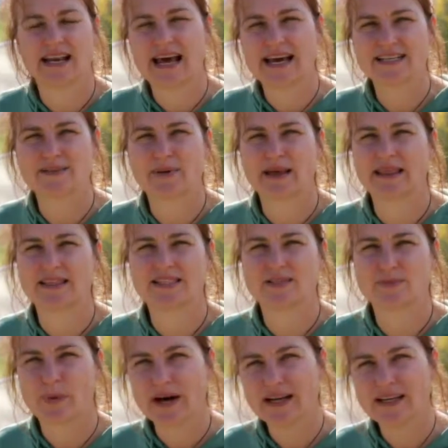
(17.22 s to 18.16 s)
last month of
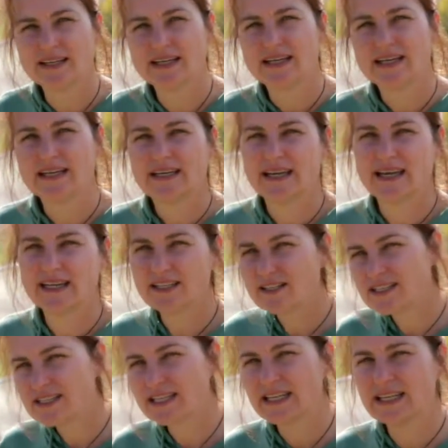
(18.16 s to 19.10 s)
spring, and
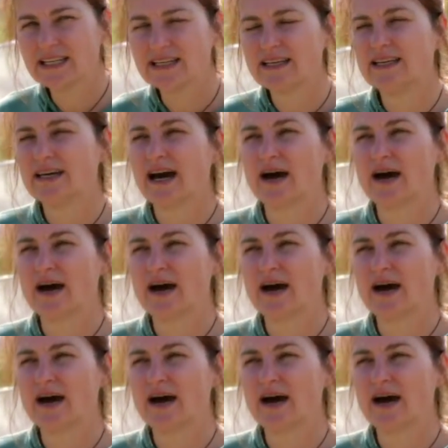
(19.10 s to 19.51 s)
usually